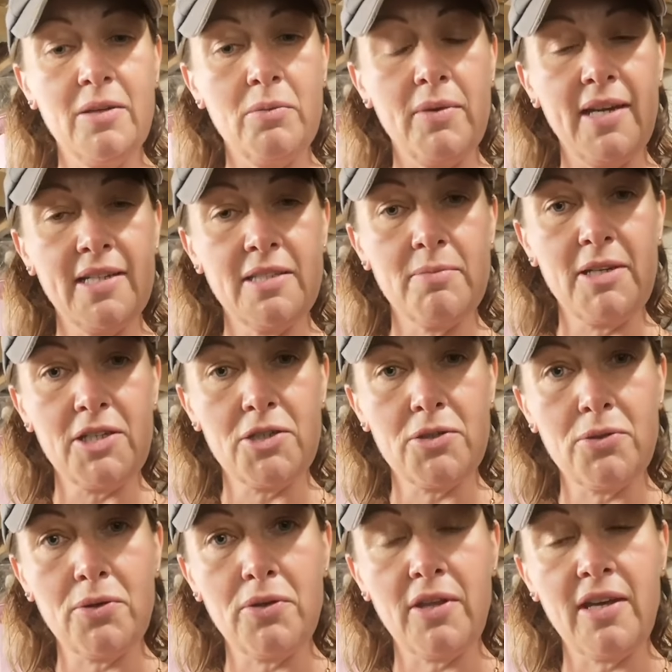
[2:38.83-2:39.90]
we had to make
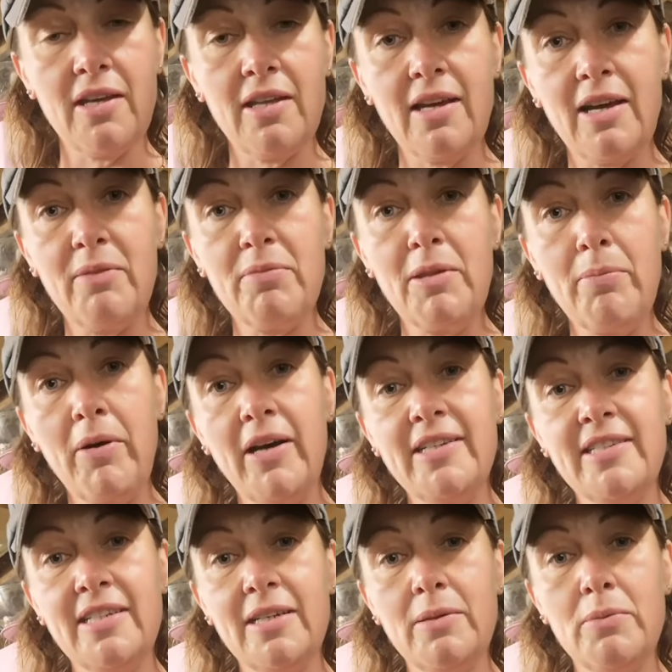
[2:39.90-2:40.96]
sure that the
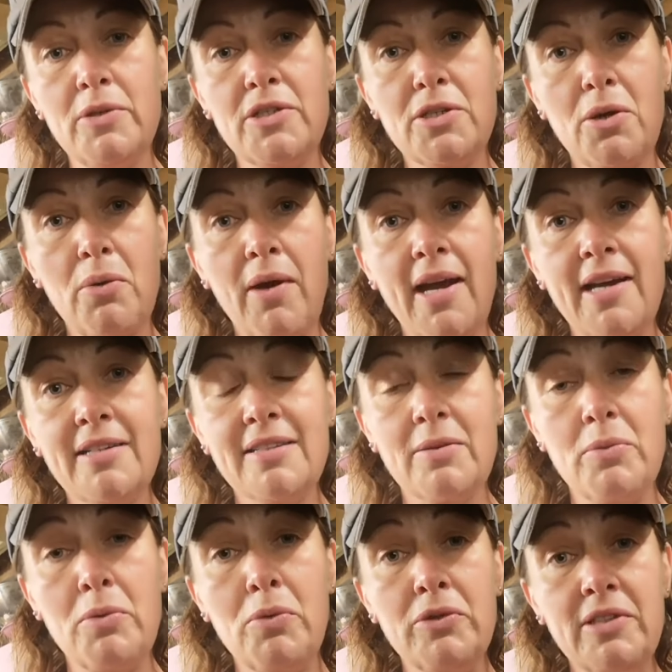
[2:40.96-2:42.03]
binding was correct, and
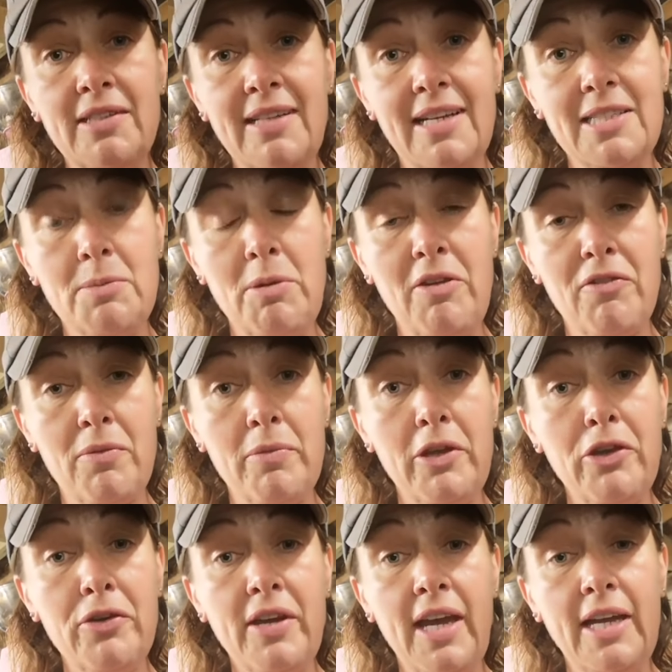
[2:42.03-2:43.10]
we wanted that to be from
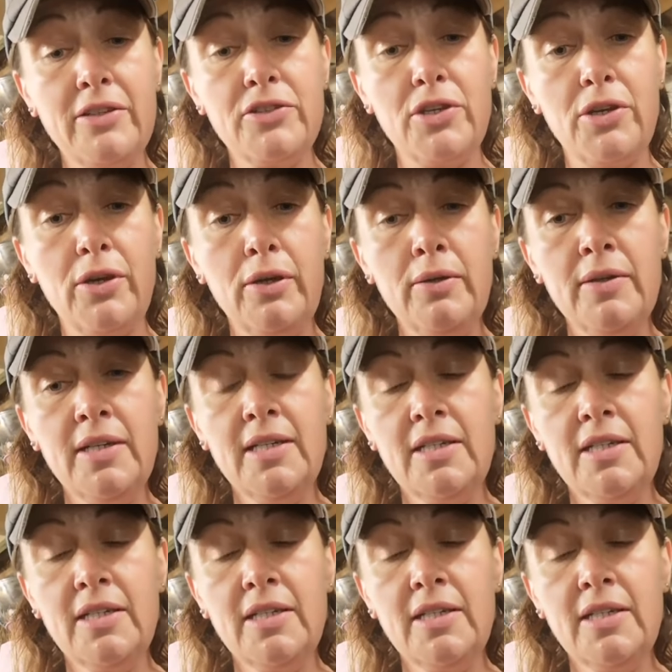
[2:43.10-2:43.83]
the UK too.